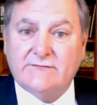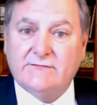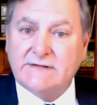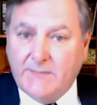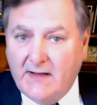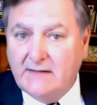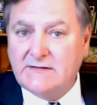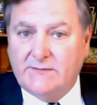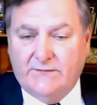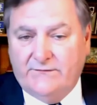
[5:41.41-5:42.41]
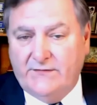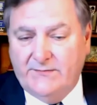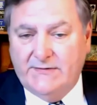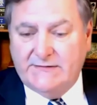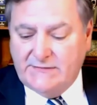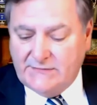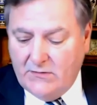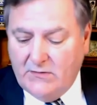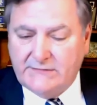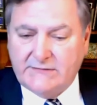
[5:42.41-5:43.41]
responsible for the business
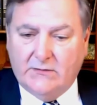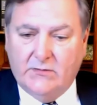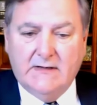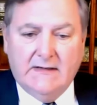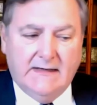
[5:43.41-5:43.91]
also.